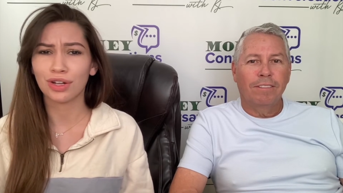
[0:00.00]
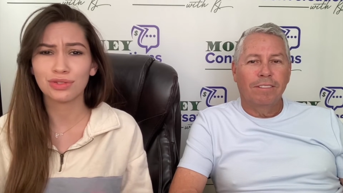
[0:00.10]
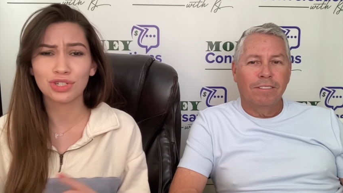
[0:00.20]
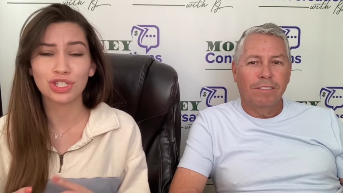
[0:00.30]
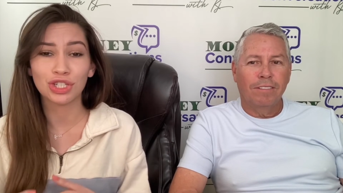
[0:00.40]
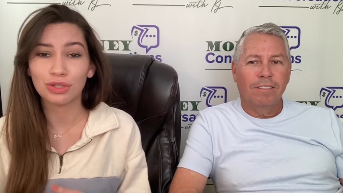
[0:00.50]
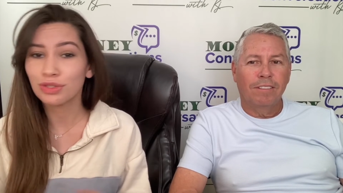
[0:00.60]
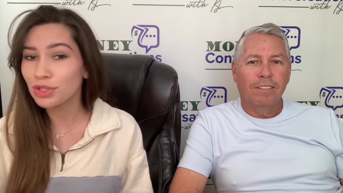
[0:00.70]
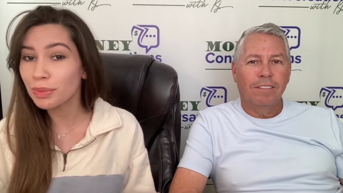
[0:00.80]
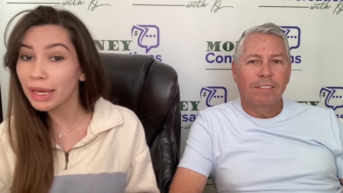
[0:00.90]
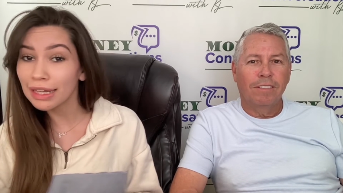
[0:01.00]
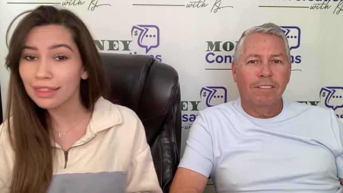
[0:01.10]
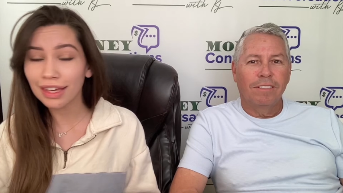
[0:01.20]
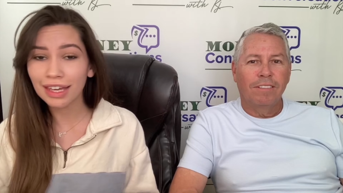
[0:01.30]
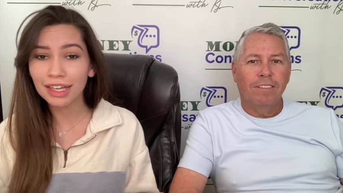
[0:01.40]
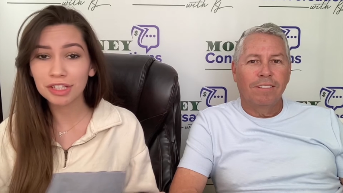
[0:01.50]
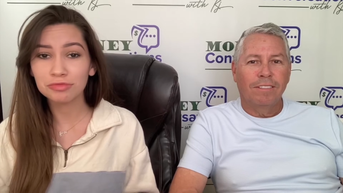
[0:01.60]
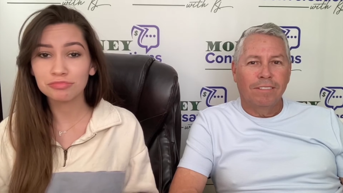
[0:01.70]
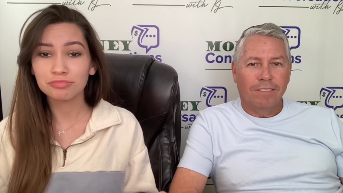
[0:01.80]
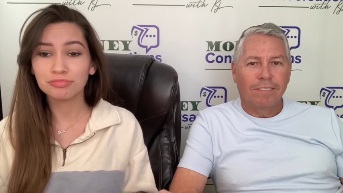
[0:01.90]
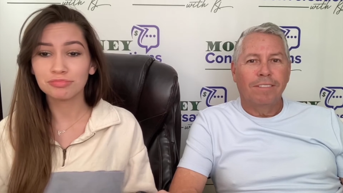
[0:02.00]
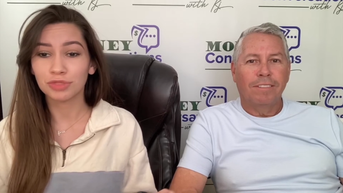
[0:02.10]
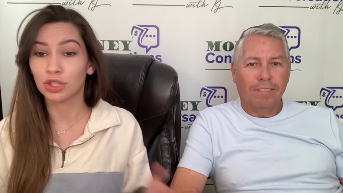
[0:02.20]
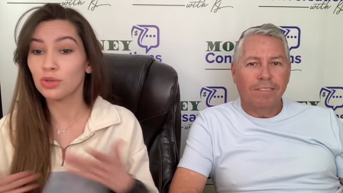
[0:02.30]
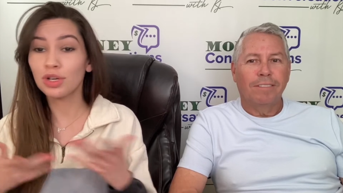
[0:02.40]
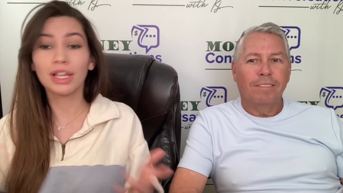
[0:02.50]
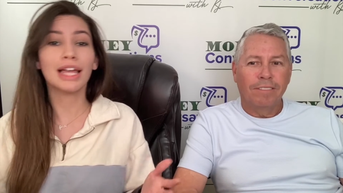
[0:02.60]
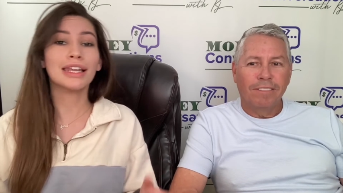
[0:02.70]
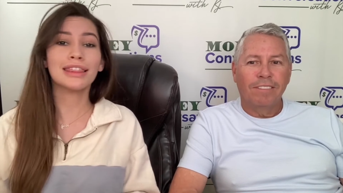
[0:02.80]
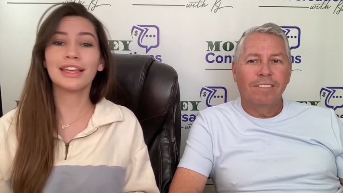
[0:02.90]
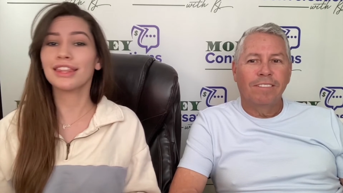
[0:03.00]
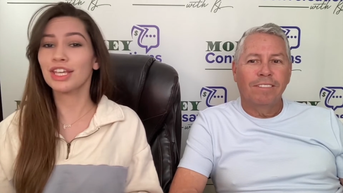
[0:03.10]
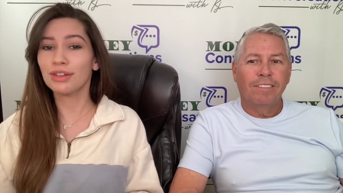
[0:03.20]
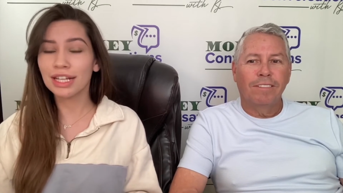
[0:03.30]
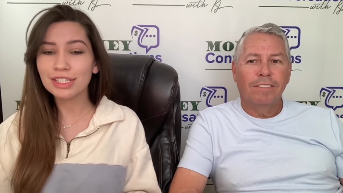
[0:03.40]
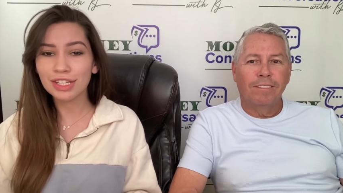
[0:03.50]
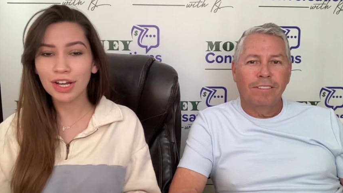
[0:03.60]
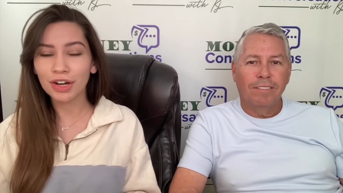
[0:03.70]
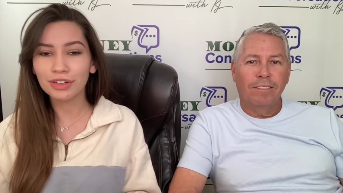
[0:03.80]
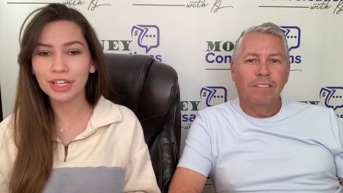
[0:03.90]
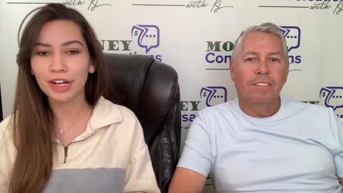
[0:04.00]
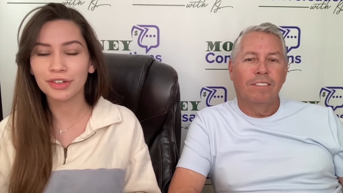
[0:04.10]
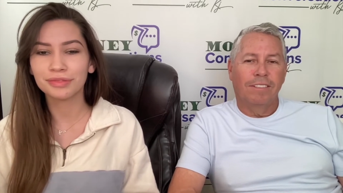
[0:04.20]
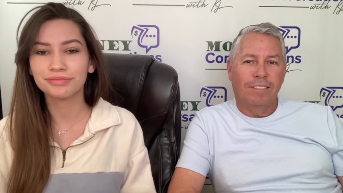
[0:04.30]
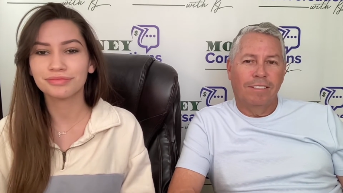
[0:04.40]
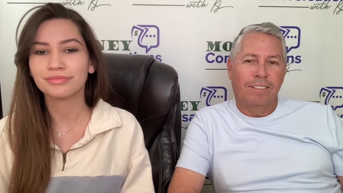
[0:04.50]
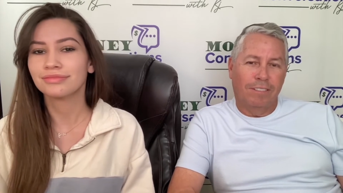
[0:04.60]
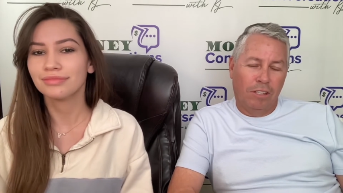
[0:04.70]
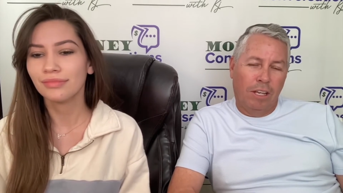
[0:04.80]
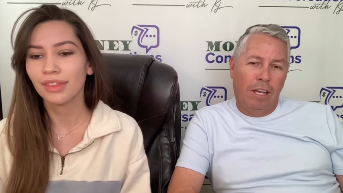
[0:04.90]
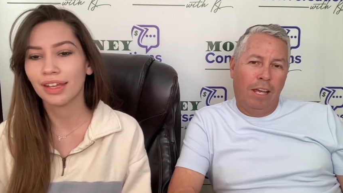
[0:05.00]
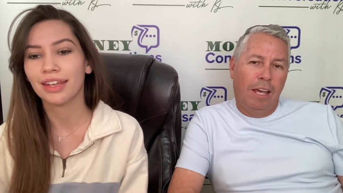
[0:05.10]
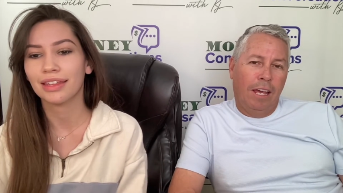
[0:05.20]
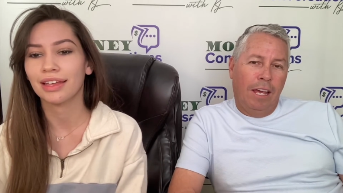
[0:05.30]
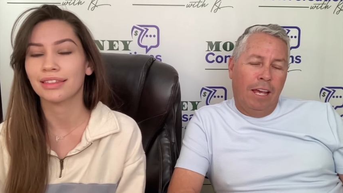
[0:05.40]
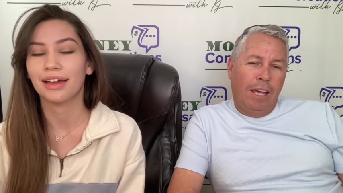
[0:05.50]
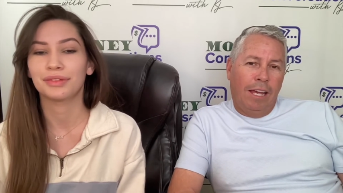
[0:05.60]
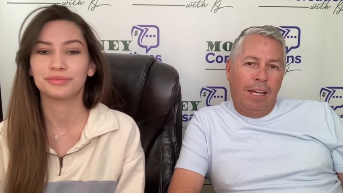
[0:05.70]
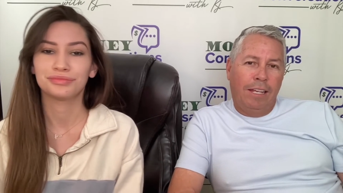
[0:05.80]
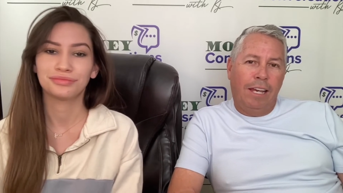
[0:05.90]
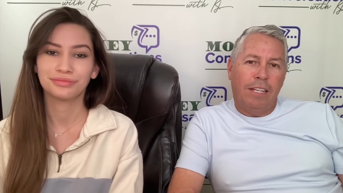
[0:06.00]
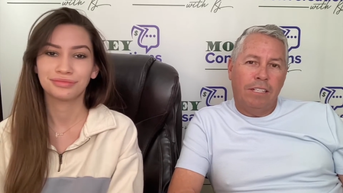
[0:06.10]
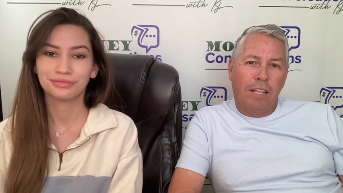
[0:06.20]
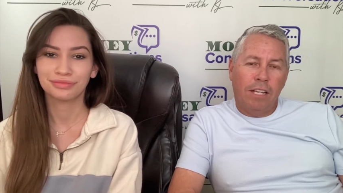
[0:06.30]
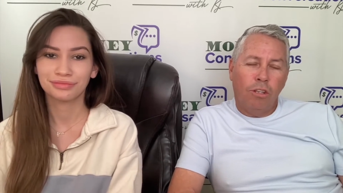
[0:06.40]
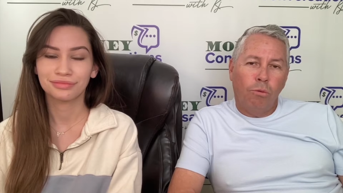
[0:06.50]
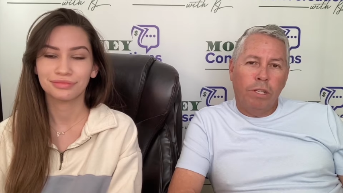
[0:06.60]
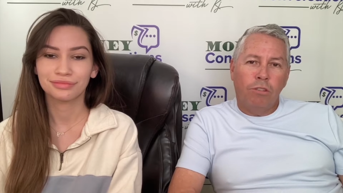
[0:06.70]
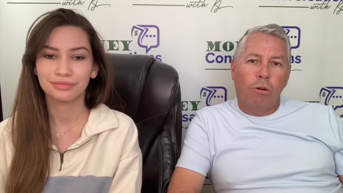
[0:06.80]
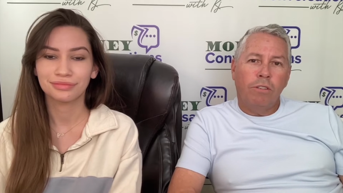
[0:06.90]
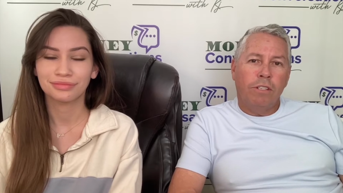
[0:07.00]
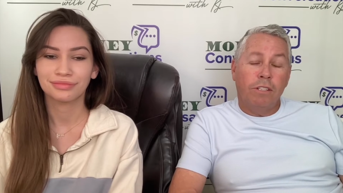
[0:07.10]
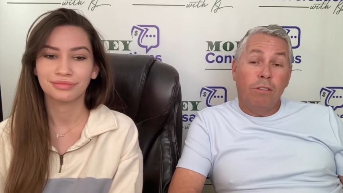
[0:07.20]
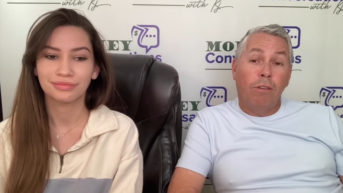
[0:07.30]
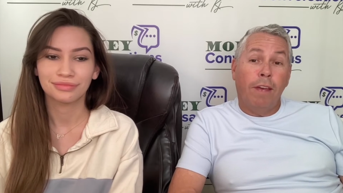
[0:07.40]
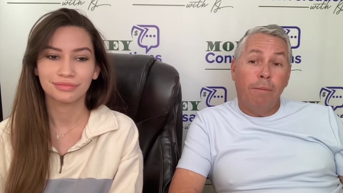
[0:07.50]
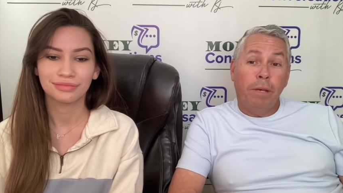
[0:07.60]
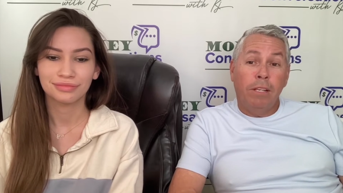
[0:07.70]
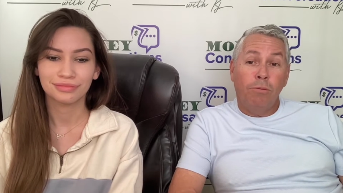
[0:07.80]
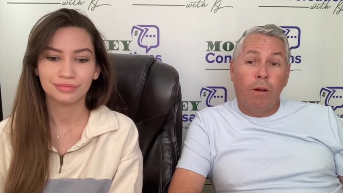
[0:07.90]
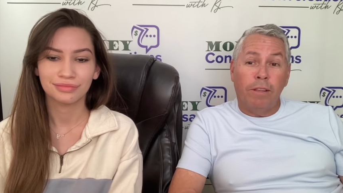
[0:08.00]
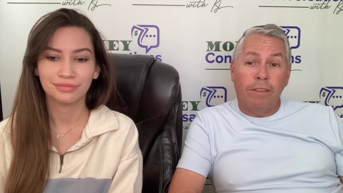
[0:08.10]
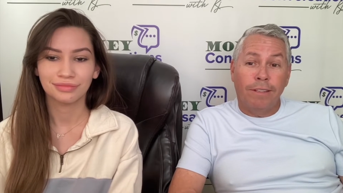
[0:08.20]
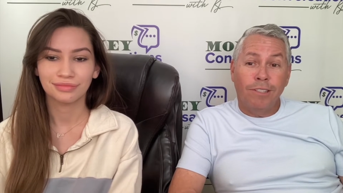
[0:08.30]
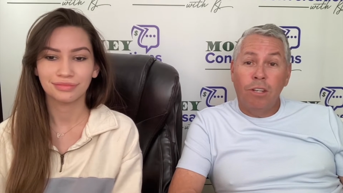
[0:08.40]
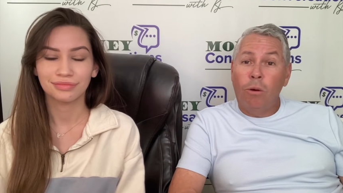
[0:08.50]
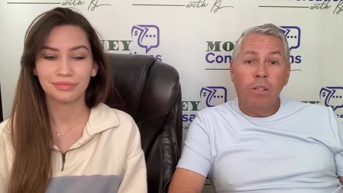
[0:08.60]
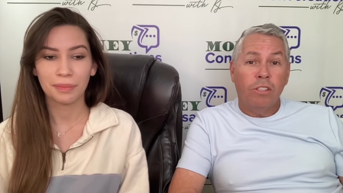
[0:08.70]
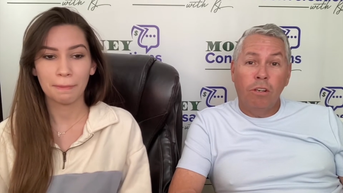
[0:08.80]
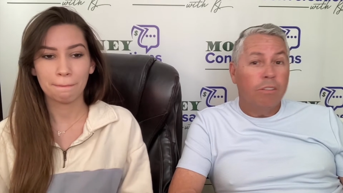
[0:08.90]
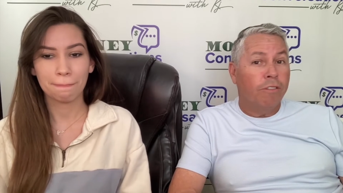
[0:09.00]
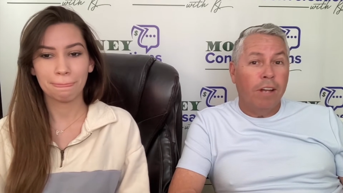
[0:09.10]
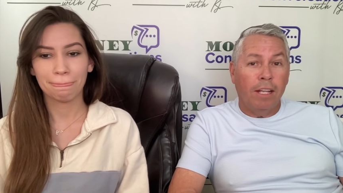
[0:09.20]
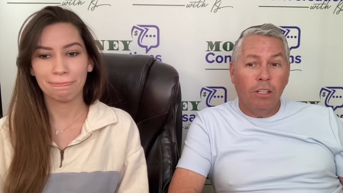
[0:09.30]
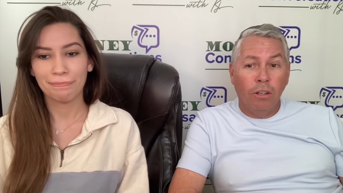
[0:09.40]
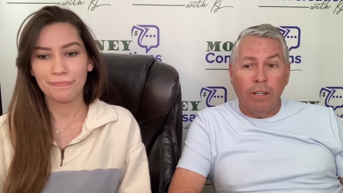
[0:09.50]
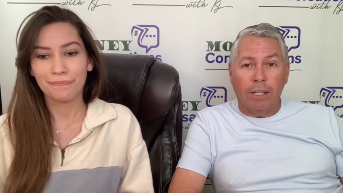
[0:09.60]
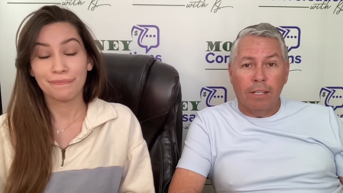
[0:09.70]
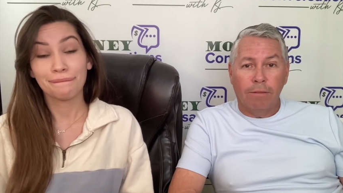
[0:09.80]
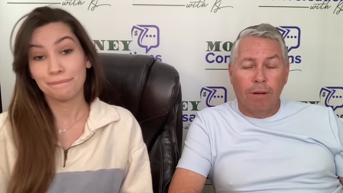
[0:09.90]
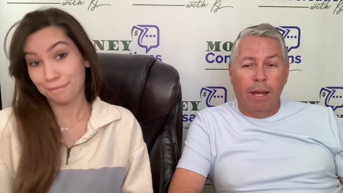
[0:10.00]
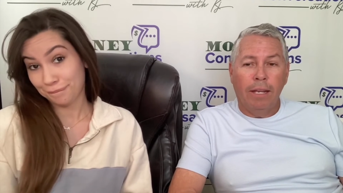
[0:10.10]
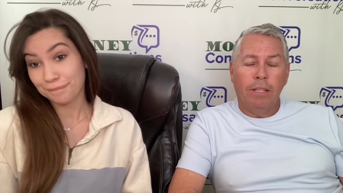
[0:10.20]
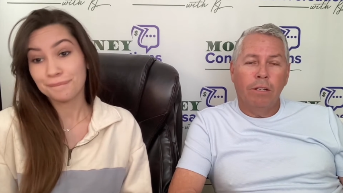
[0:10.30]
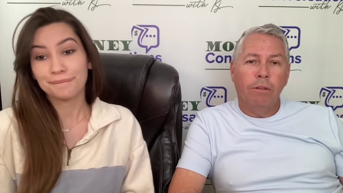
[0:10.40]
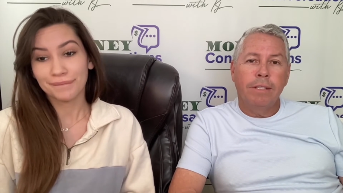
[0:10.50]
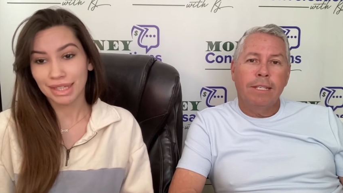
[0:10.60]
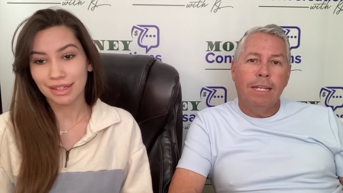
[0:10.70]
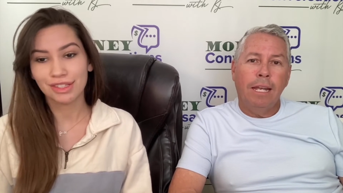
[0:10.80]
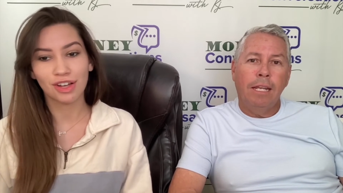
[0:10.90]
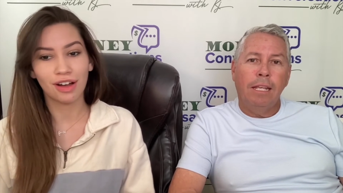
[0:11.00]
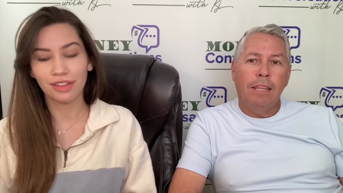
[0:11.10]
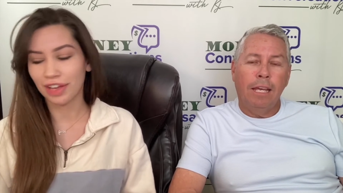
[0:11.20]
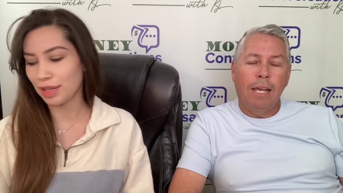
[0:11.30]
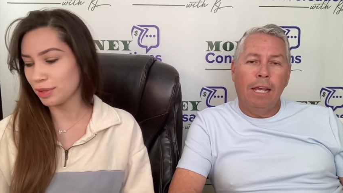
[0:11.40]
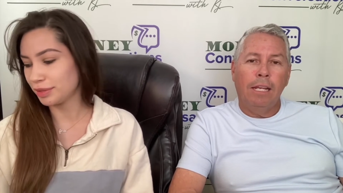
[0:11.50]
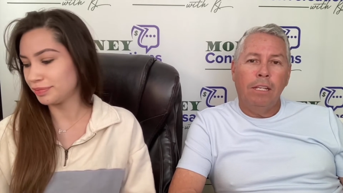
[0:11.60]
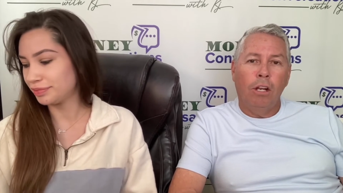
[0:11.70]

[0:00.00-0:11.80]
Speaker 1: also just YouTube anything, Google anything that you need to know, you know, anything like that.
Speaker 2: Yes, lots of resources. So that means what? There's no excuse for not learning, right? There isn't anything, you